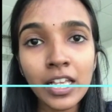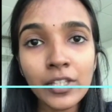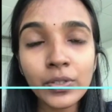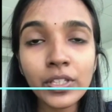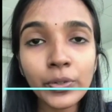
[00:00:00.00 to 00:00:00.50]

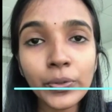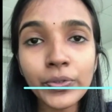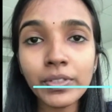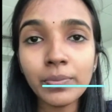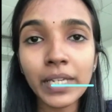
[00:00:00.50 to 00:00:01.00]
So the
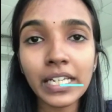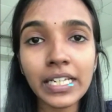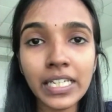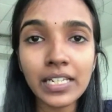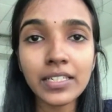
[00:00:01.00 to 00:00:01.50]
course was
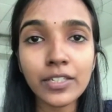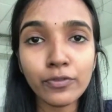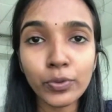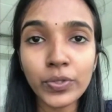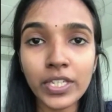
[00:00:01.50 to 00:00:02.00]
mainly dealt in
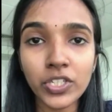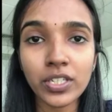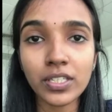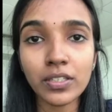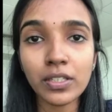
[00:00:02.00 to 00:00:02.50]
4
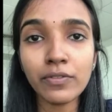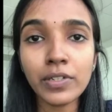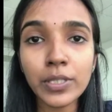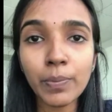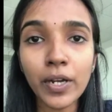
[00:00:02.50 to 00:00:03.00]
sessions. The
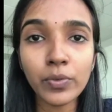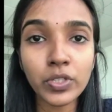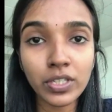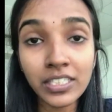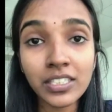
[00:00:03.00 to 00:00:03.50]
first part
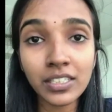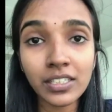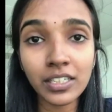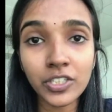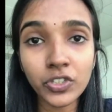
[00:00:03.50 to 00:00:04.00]
was
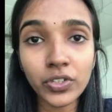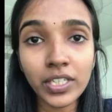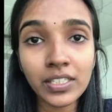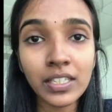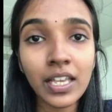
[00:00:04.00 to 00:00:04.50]
digital
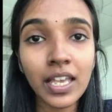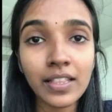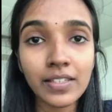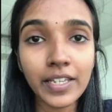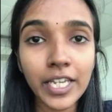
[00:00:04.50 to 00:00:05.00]
electronics.
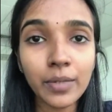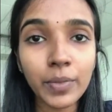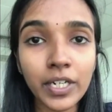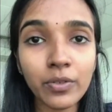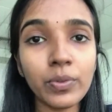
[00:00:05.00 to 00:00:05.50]
The second
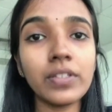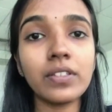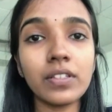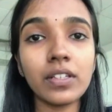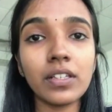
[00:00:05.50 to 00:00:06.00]
part
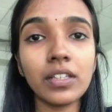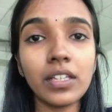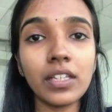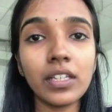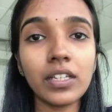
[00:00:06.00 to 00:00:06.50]
was
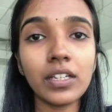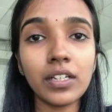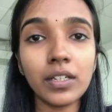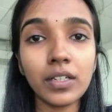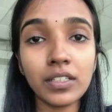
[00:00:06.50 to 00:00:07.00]
the
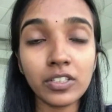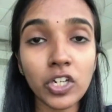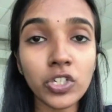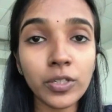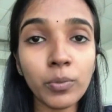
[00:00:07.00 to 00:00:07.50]

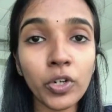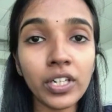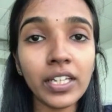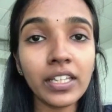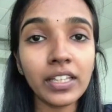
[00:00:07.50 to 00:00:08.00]
structural
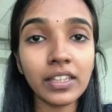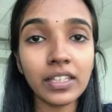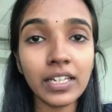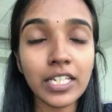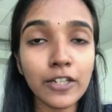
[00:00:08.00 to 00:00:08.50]
modeling,
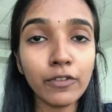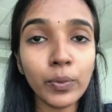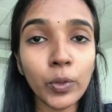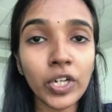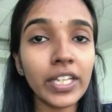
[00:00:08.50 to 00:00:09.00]
the data
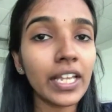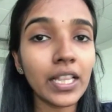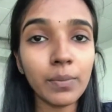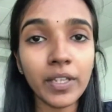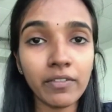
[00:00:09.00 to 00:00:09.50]
flow modeling,
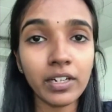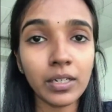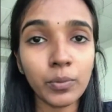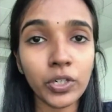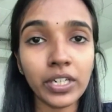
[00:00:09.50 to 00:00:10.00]
and the
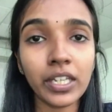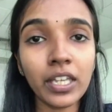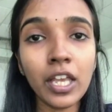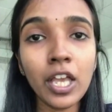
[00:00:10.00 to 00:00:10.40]
behavioral modeling.